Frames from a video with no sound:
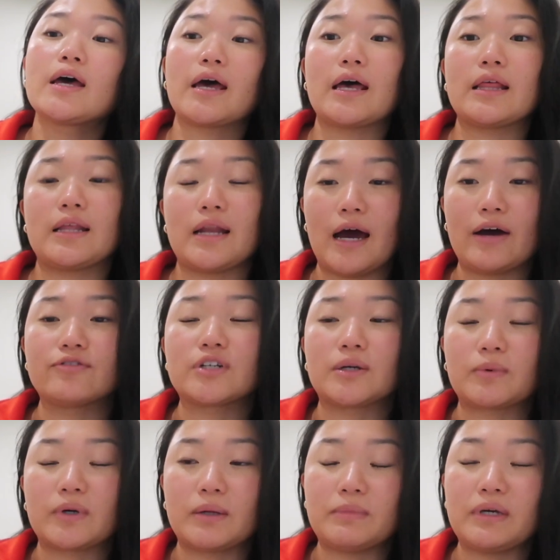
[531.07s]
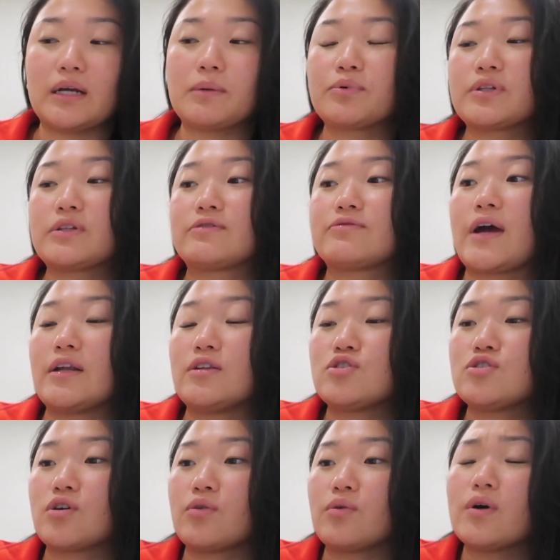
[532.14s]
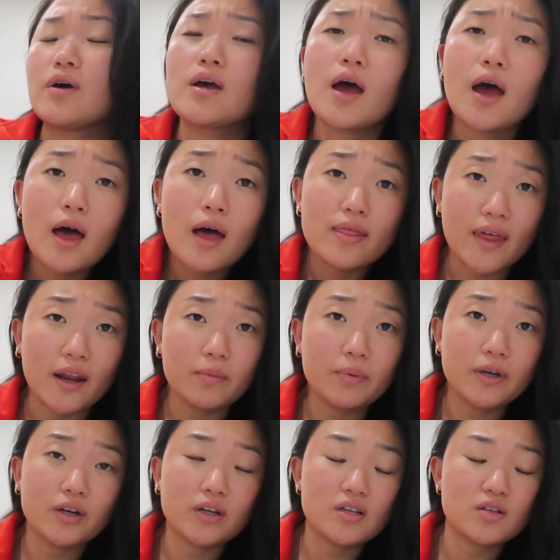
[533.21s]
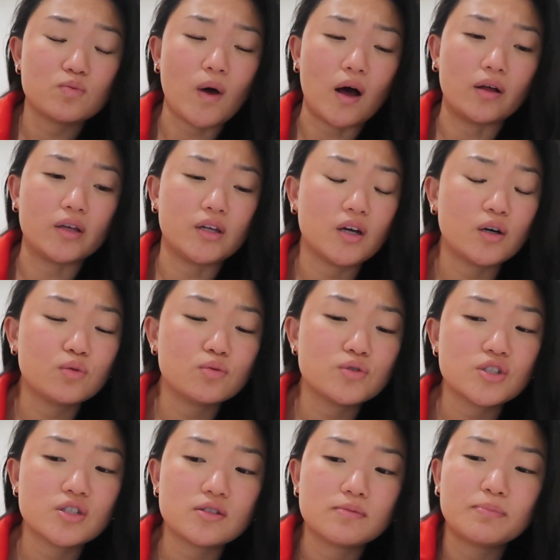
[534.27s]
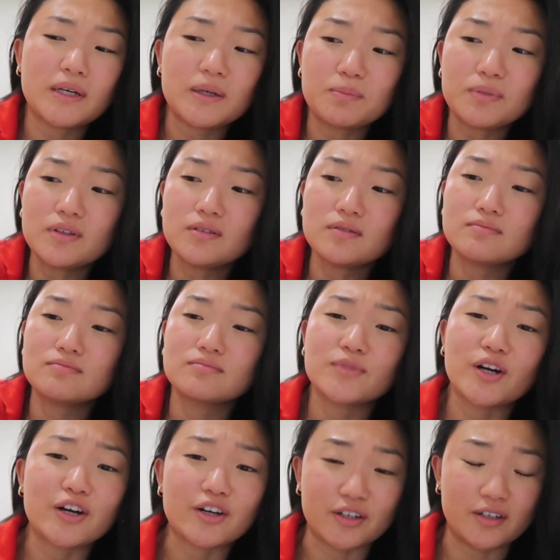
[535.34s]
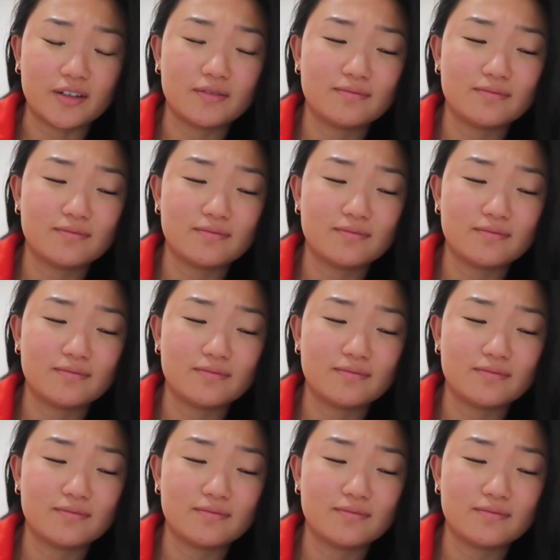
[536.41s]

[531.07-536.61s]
and then after I'm gonna meet up with a friend, so that'll be good as well. You know, just people are good.